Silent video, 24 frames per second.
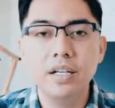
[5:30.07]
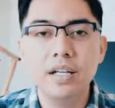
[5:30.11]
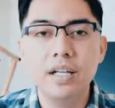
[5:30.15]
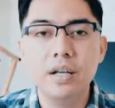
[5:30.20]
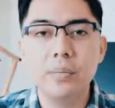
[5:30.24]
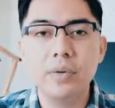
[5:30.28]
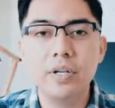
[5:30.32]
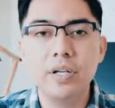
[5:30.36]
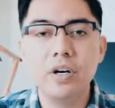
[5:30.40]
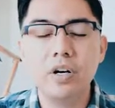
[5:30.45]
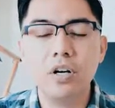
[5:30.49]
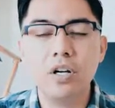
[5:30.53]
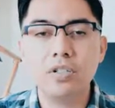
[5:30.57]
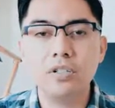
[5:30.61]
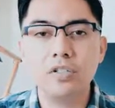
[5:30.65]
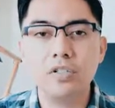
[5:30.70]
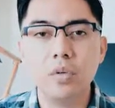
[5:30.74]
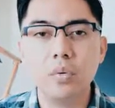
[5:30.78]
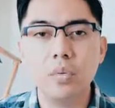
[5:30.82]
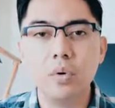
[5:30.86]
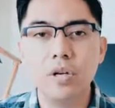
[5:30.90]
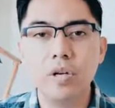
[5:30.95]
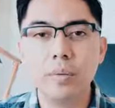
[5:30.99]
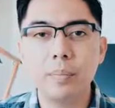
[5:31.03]
And we
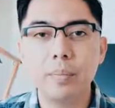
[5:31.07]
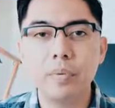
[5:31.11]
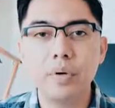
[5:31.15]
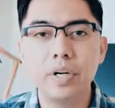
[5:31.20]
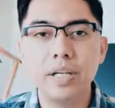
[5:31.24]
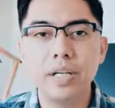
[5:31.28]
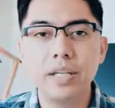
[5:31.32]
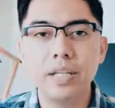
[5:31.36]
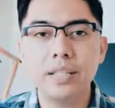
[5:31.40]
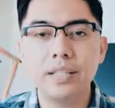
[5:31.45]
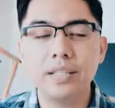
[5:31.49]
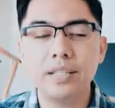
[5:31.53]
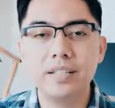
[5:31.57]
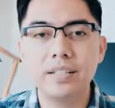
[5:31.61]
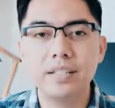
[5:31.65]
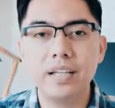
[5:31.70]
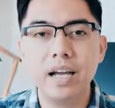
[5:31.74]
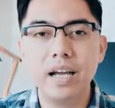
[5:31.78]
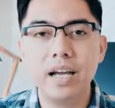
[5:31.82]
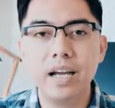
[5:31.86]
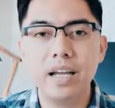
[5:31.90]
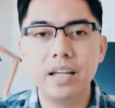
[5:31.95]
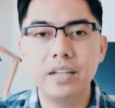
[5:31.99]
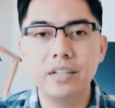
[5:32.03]
also want to bring in the
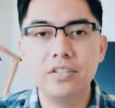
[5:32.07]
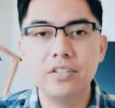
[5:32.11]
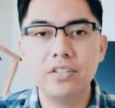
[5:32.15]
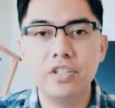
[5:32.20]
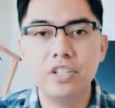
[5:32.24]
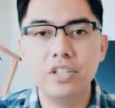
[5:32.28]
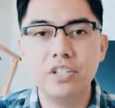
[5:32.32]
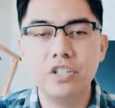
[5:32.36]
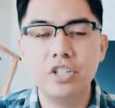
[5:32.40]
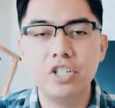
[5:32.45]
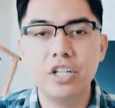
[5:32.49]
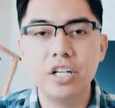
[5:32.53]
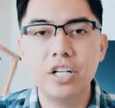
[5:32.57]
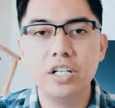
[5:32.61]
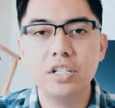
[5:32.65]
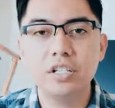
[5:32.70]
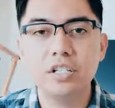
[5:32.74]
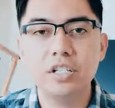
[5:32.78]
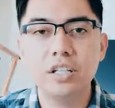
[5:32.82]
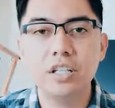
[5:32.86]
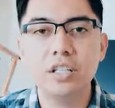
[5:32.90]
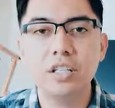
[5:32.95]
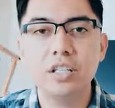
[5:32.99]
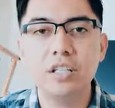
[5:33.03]
sides
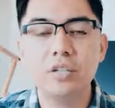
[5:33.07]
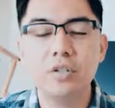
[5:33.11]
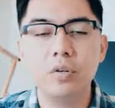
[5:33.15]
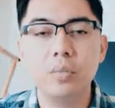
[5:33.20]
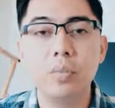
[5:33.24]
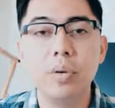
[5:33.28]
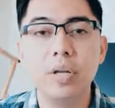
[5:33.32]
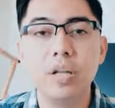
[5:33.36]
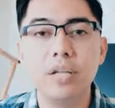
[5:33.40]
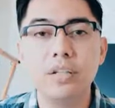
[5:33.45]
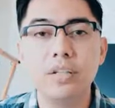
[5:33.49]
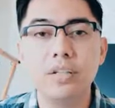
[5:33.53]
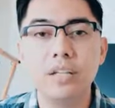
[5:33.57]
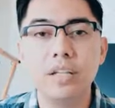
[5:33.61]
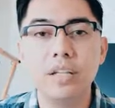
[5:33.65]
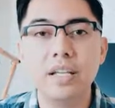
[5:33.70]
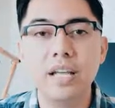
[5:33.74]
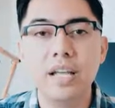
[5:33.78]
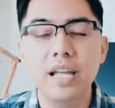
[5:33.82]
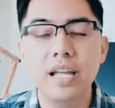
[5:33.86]
just a little bit